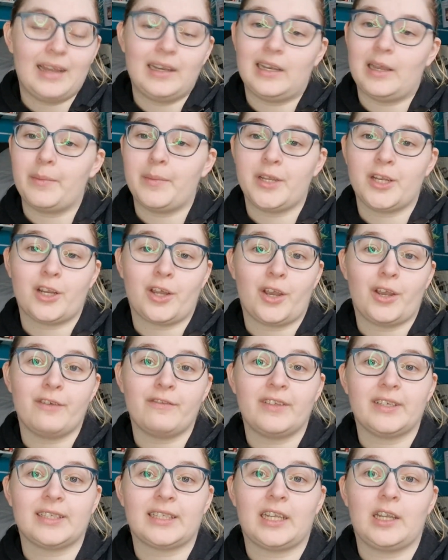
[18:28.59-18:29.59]
Let me know
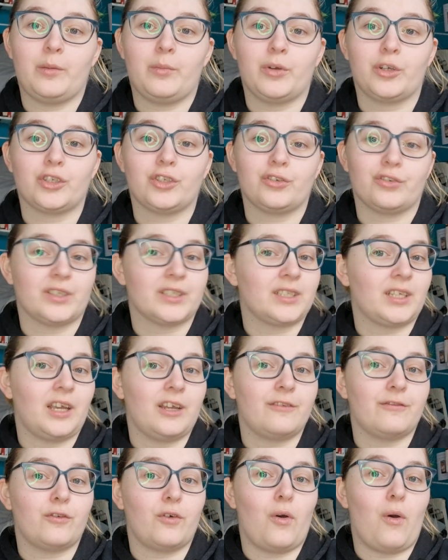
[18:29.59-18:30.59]
if there's any books you're
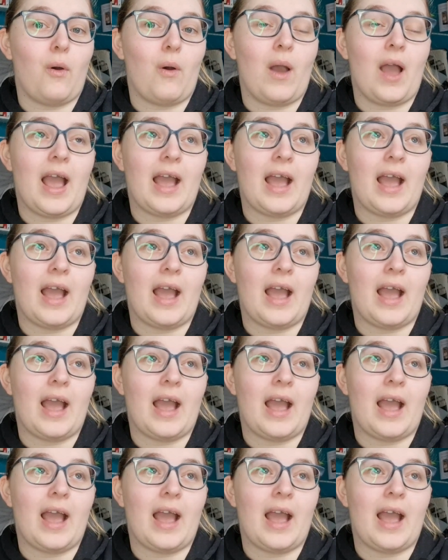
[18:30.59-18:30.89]
excited for,